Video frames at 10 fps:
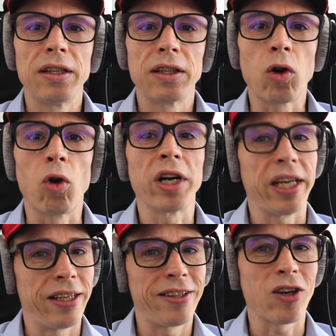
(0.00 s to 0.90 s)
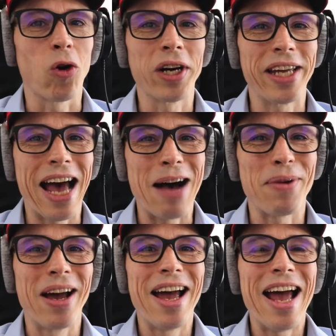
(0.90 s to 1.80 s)
Chordie, the Chordie app,
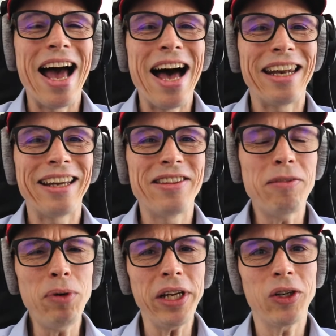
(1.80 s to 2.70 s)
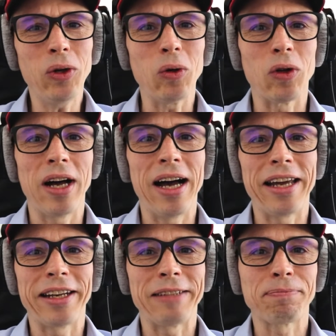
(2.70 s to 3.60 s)
and they're pretty cool.
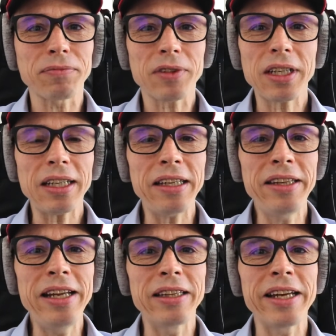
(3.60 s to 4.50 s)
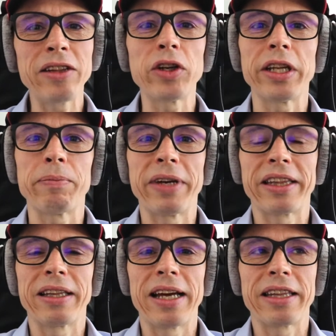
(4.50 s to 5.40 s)
And they look a little
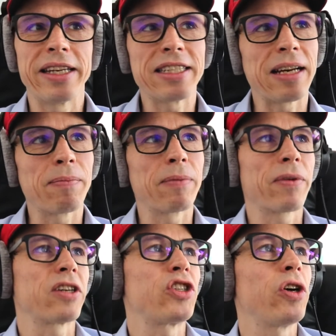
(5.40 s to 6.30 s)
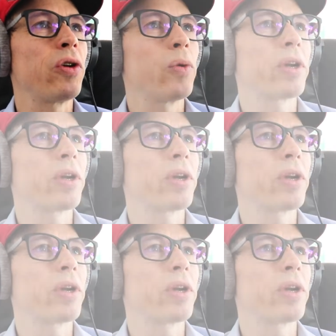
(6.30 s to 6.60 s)
bit like this. I'm going to show you what